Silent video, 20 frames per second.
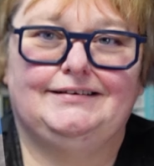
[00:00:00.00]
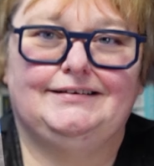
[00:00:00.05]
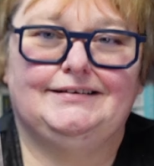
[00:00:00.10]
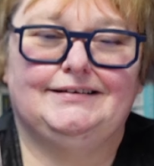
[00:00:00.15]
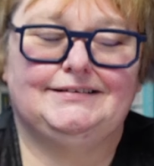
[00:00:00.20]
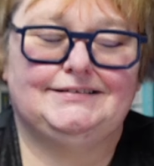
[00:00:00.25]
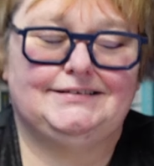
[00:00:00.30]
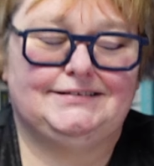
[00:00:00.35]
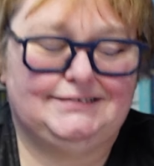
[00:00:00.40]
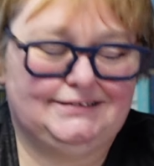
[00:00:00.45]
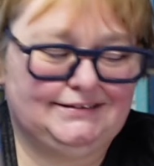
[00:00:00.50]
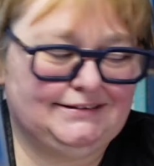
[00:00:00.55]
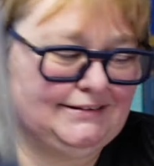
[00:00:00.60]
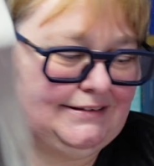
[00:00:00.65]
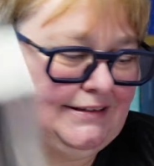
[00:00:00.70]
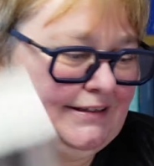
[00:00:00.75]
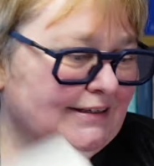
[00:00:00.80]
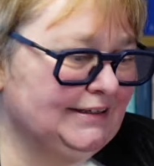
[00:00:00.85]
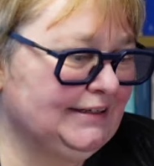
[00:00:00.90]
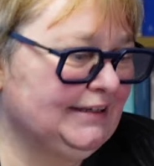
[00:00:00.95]

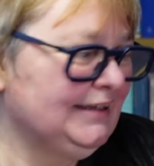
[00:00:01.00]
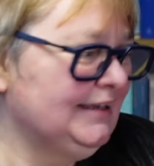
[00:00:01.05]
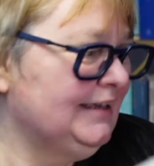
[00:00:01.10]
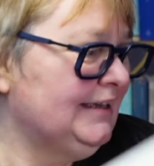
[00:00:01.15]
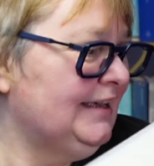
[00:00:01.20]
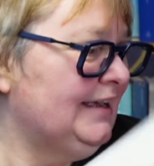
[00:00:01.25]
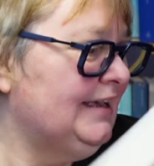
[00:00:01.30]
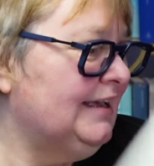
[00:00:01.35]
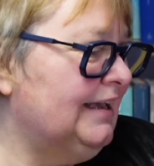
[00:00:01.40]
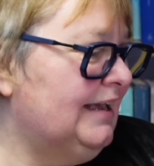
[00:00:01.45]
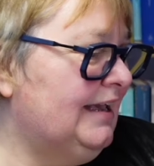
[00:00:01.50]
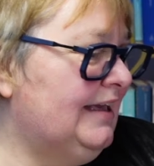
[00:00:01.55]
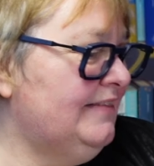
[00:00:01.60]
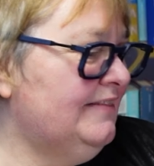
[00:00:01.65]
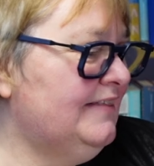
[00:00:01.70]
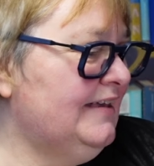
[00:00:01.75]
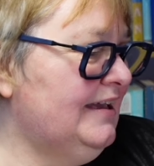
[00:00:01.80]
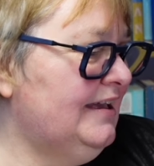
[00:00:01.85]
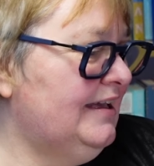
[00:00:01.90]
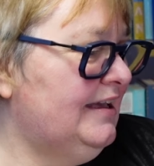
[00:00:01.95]
Yes.
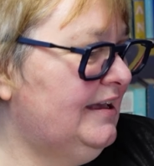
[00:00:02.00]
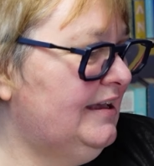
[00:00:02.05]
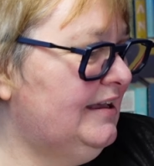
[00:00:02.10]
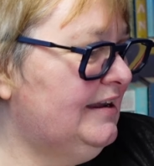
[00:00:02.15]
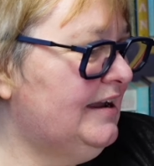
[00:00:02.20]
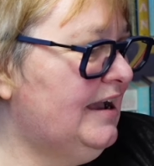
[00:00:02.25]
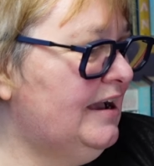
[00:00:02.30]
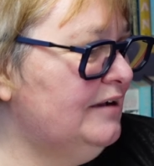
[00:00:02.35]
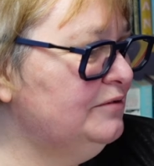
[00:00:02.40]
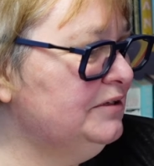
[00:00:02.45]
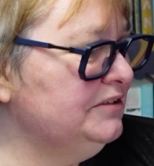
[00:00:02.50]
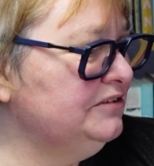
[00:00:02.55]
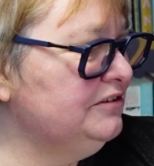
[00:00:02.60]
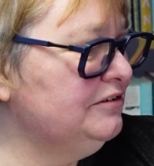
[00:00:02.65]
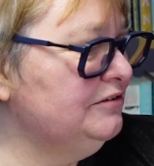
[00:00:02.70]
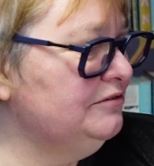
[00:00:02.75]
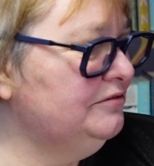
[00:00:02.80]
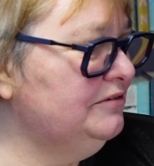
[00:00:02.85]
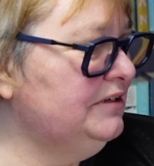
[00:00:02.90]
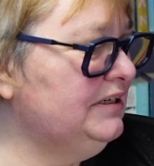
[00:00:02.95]
And then I want
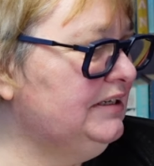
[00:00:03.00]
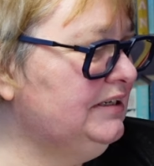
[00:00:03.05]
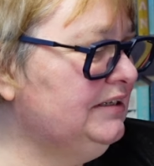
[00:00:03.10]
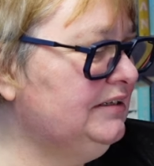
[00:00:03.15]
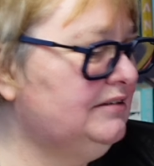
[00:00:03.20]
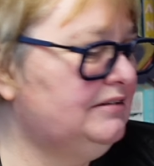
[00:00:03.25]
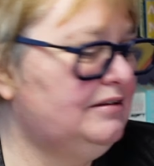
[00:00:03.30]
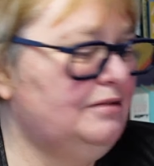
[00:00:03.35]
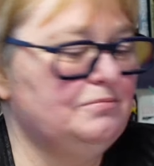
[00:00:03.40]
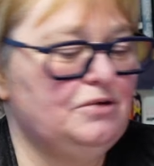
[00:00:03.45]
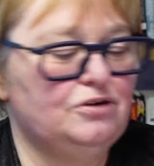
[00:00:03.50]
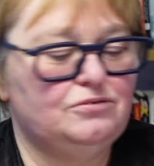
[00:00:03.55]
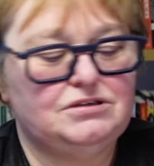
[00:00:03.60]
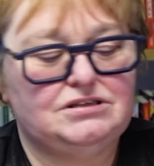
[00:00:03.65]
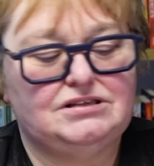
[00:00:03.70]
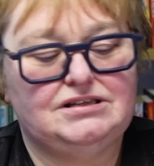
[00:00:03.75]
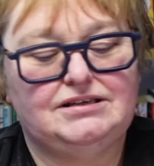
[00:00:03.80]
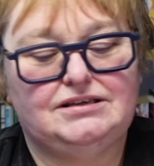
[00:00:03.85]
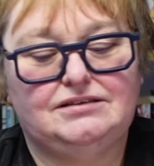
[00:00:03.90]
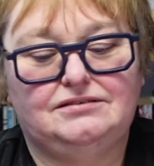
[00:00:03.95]
to read
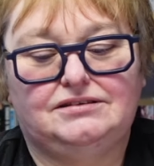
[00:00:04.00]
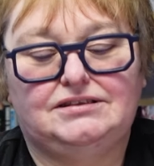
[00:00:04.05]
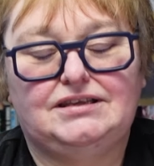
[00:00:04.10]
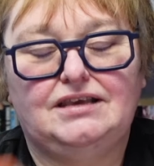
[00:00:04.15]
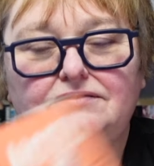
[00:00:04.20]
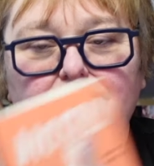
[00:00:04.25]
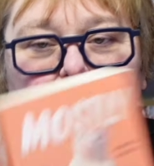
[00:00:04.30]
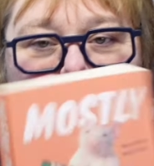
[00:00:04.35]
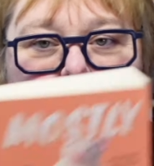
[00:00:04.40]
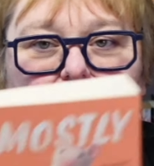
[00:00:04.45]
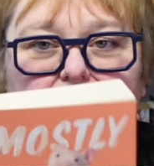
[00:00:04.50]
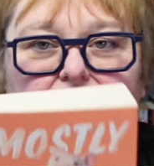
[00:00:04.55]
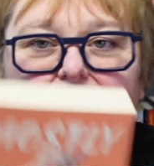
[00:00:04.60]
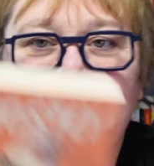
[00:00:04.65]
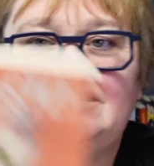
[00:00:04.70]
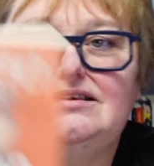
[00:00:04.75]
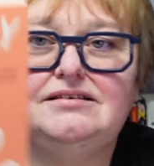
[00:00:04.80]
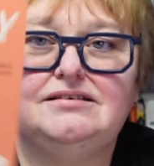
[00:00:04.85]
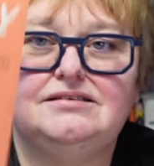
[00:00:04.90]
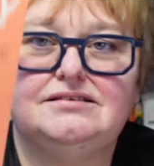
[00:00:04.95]
mostly Dead
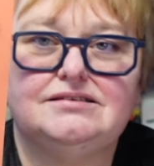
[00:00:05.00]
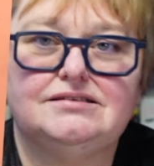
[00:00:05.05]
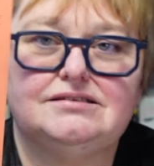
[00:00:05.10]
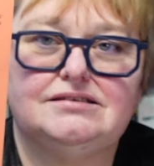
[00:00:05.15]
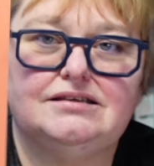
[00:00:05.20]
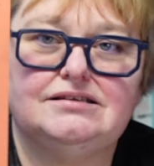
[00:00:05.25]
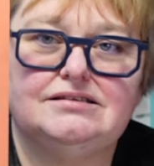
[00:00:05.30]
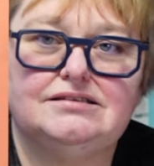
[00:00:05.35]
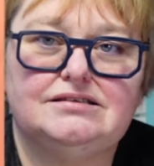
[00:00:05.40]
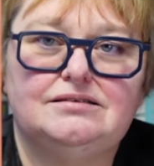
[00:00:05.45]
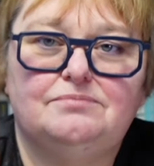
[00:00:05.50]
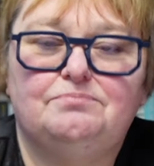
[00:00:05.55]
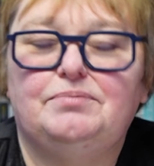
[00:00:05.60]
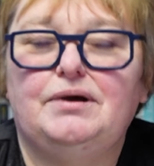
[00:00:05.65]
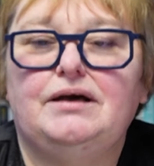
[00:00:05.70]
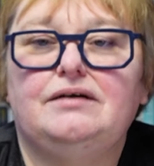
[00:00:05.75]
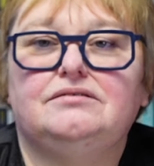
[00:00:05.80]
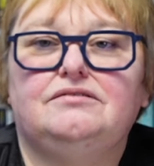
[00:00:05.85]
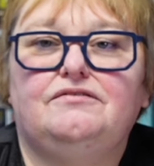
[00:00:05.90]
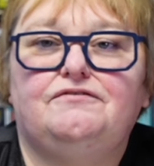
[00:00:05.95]
Things. It's
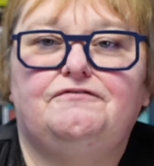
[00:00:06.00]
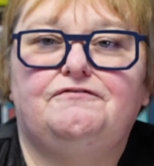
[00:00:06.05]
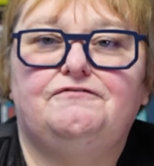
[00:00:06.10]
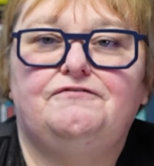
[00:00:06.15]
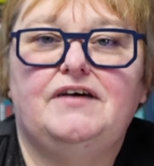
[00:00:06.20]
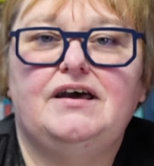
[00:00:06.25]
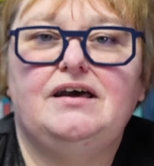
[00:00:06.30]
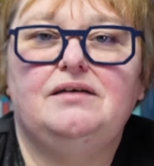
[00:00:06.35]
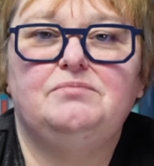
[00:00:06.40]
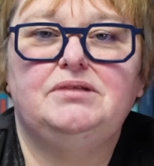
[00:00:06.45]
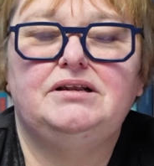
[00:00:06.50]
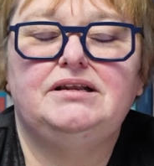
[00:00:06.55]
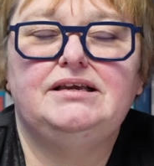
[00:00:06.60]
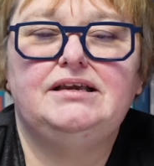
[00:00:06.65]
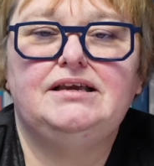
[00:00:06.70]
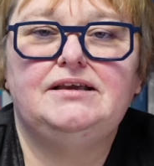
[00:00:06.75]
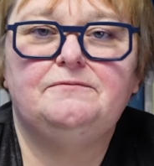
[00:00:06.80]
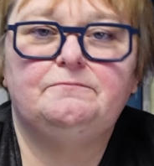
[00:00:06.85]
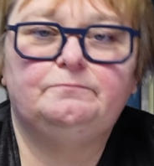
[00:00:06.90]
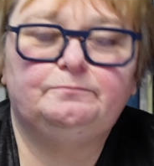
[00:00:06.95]
about a
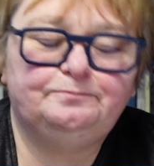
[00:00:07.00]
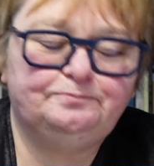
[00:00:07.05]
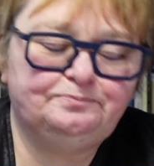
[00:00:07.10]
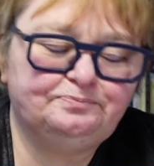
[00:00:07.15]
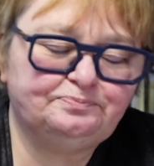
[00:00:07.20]
family